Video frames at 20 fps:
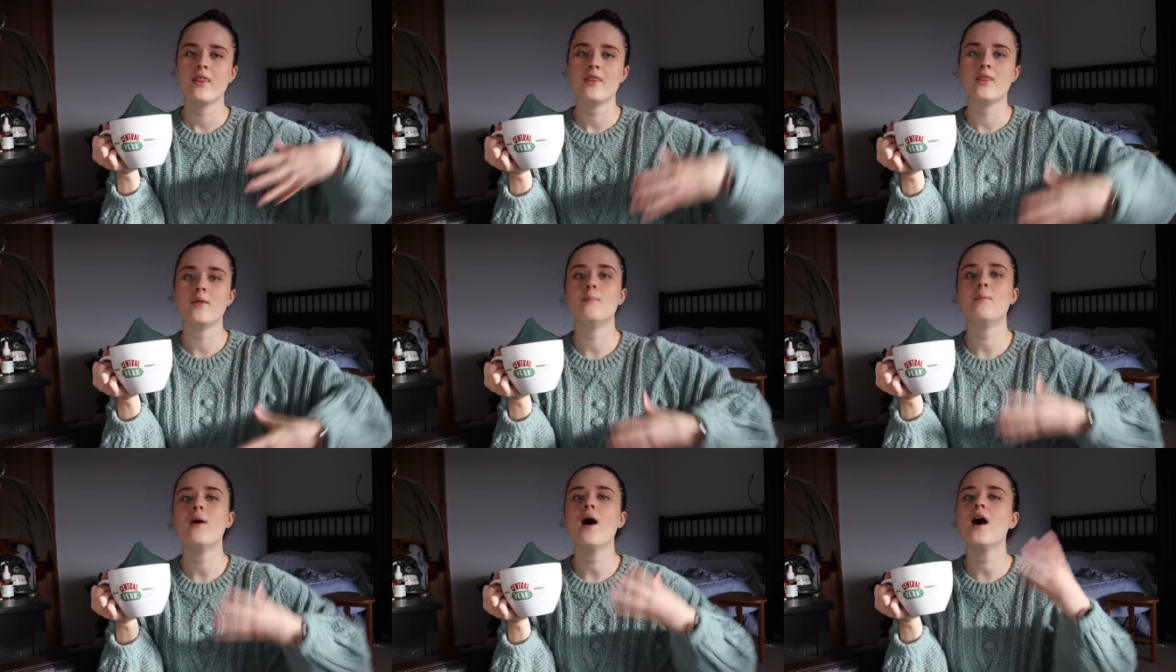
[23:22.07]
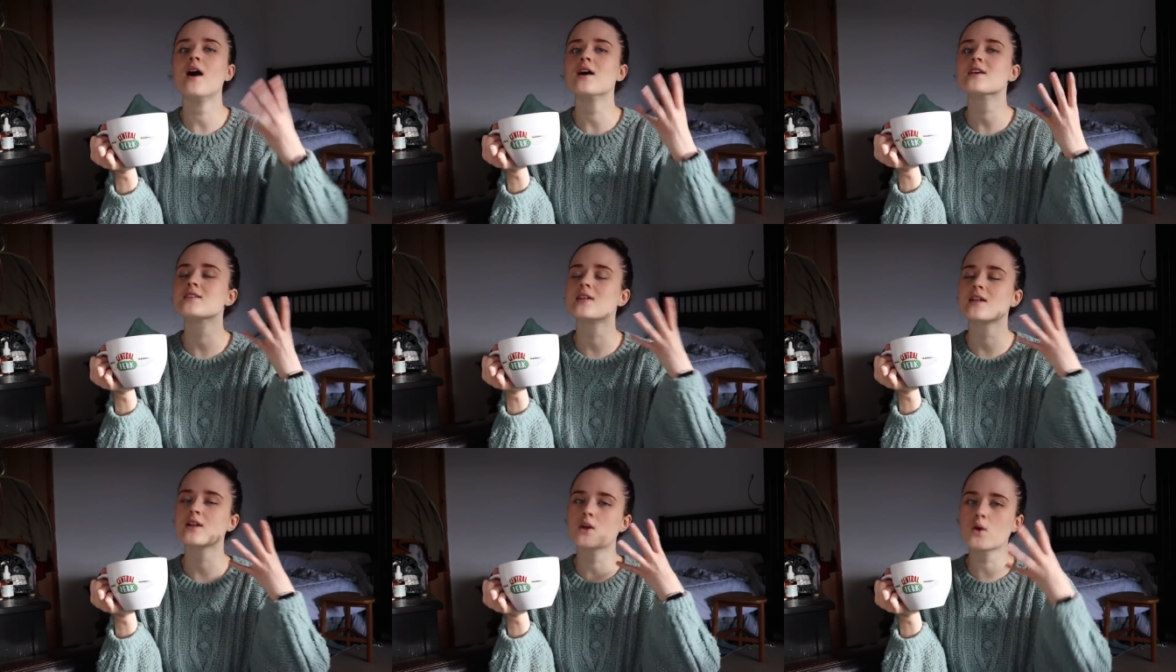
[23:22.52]
the
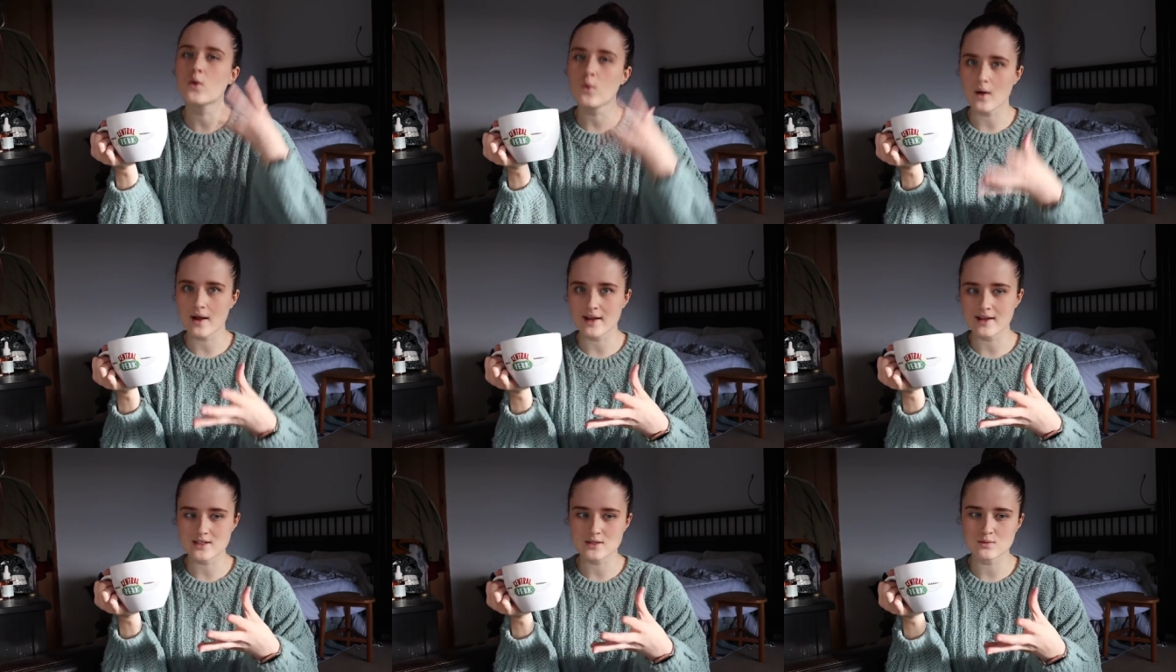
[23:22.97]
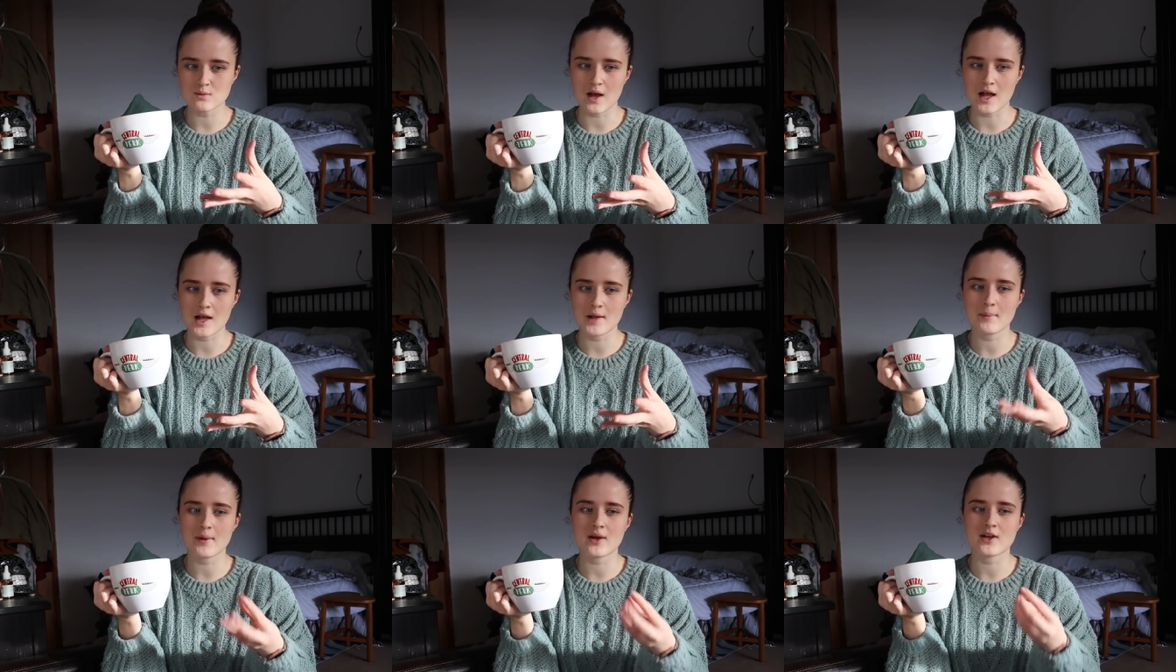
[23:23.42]
person quite as
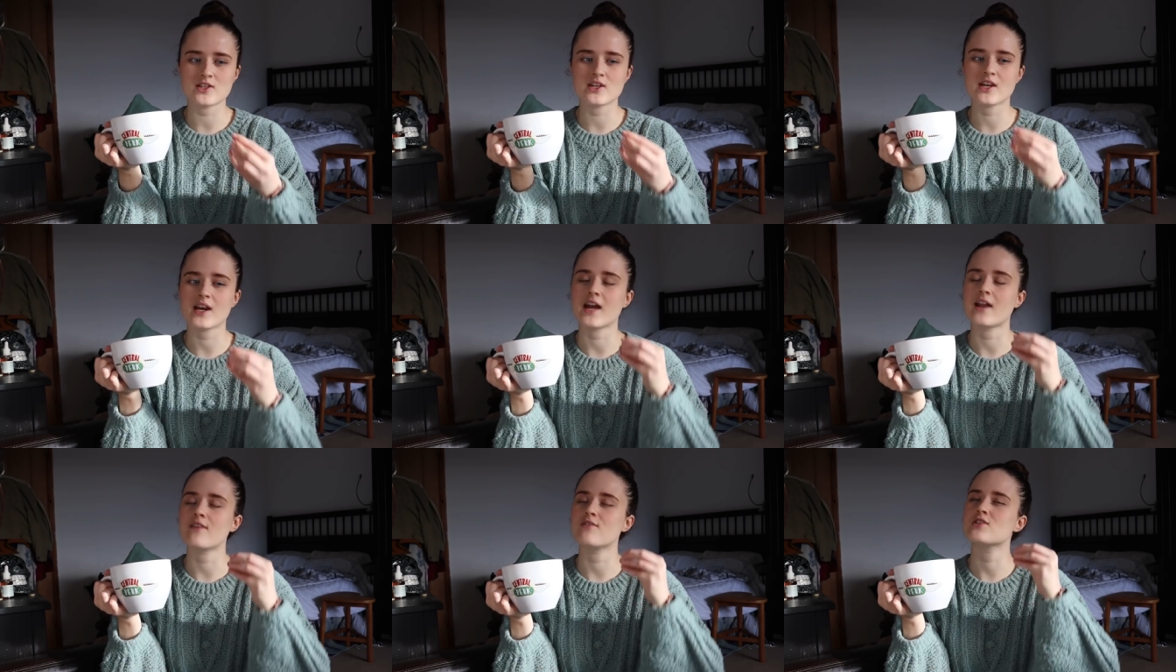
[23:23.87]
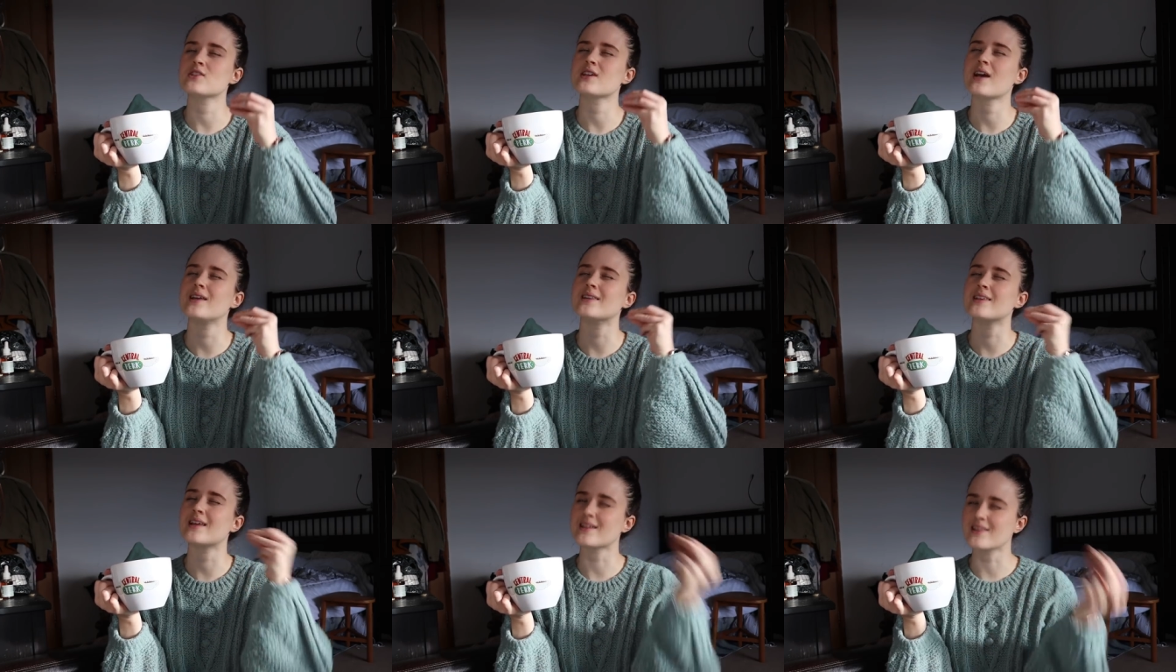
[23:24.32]
well, because you're kind of just
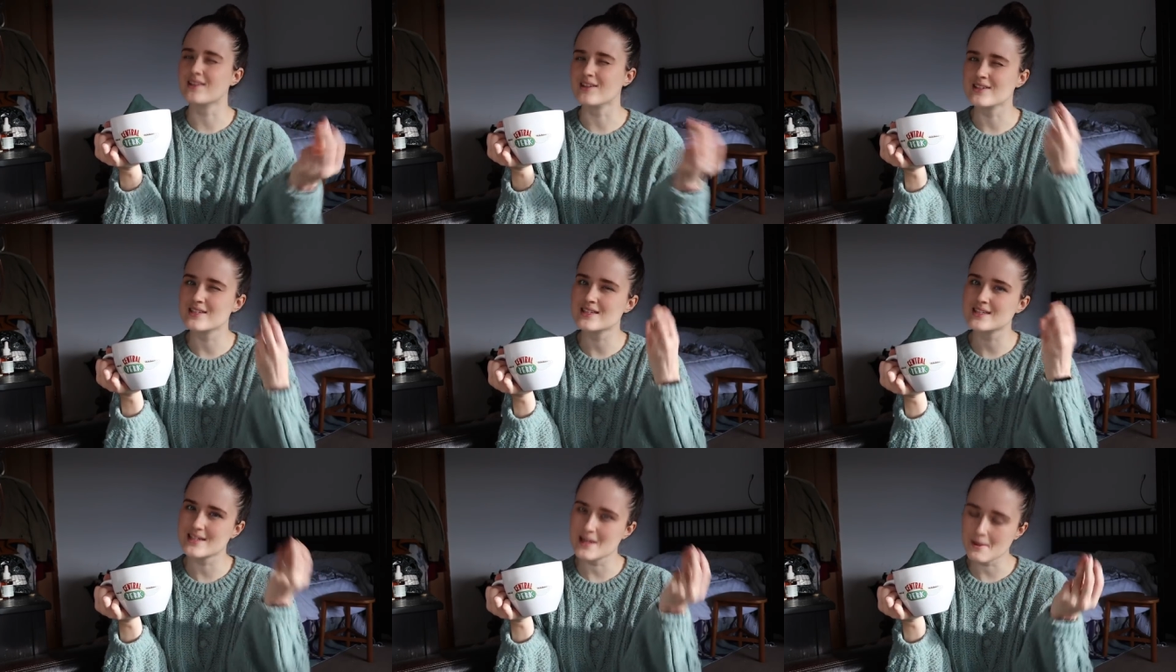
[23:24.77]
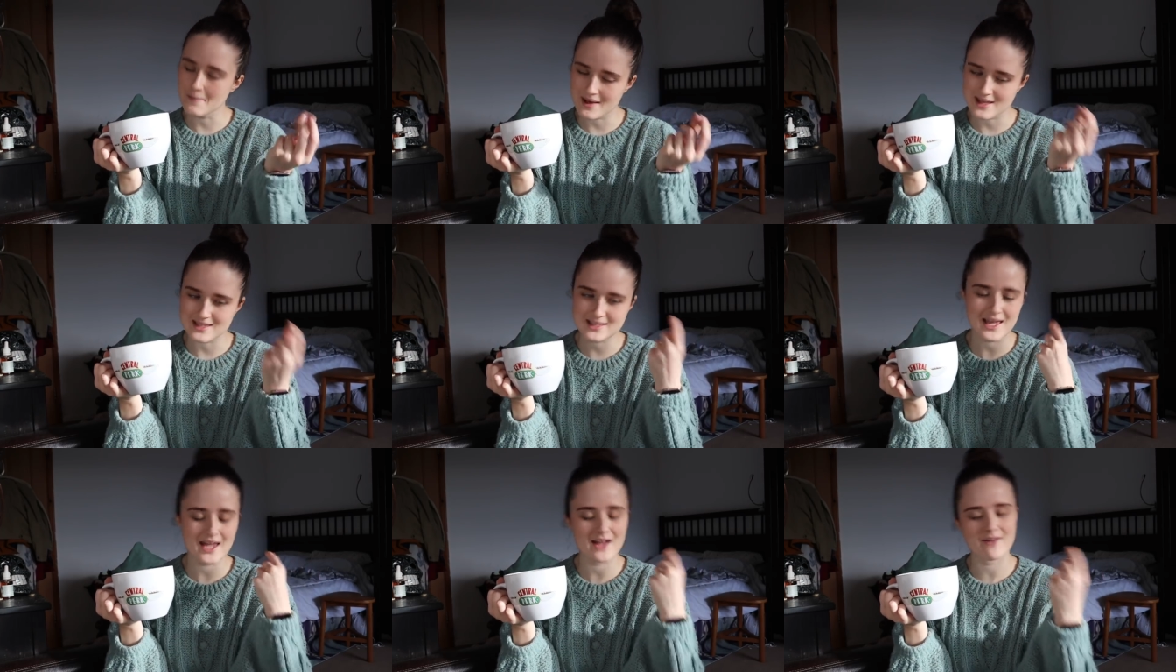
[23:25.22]
getting like little
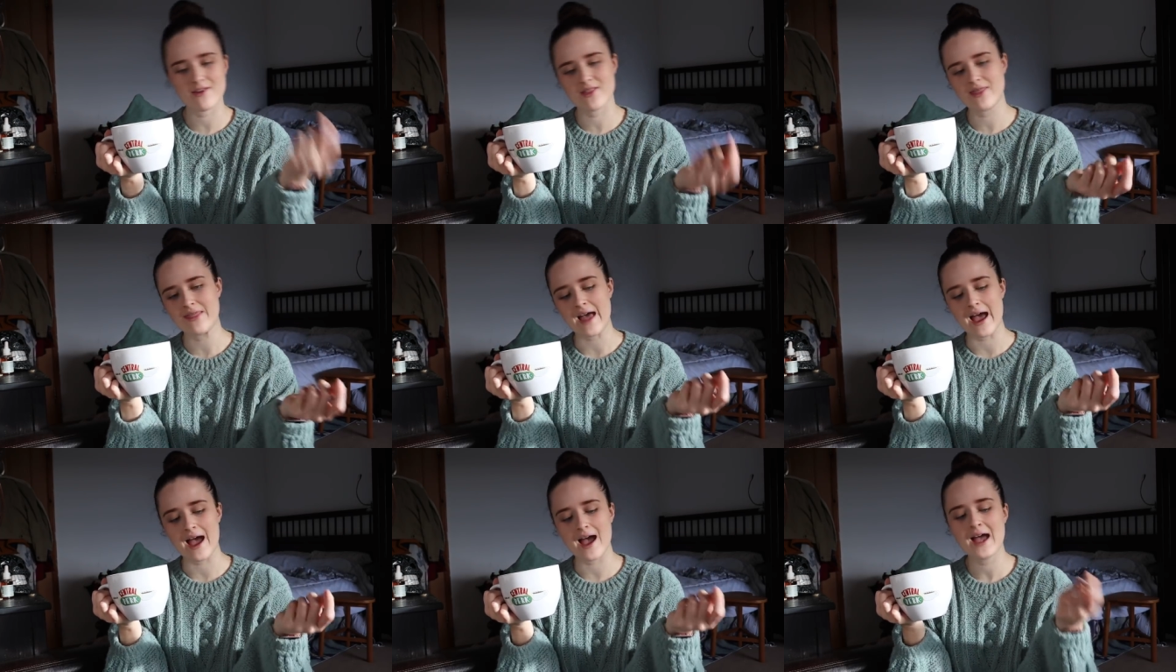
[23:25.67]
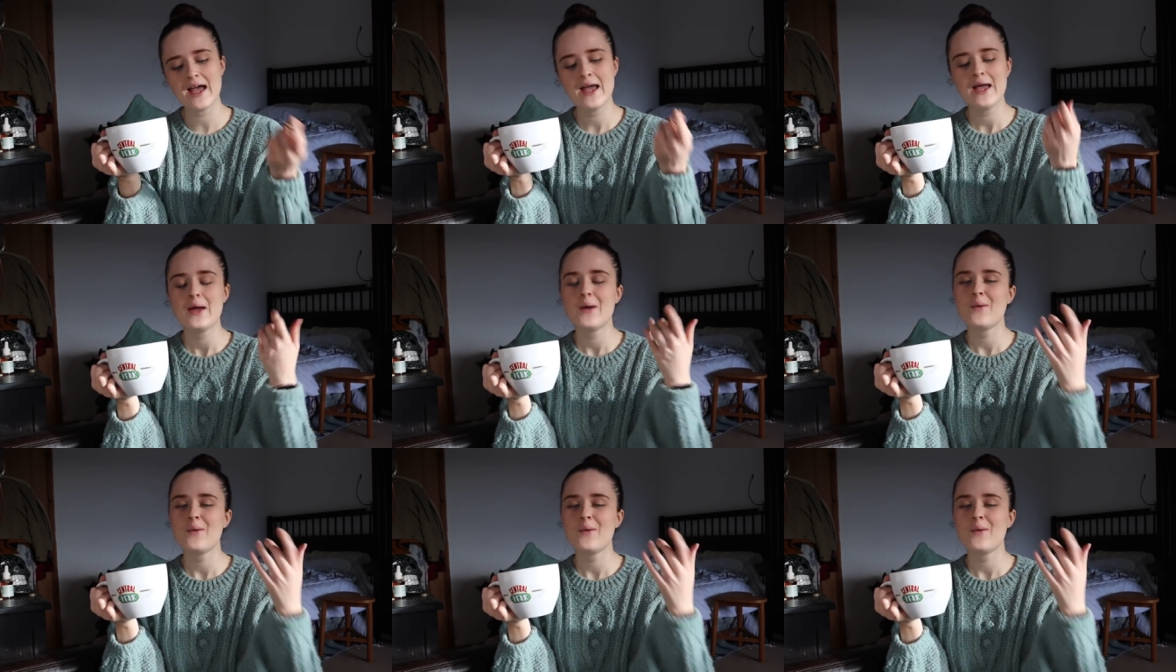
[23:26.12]
snippets here and there,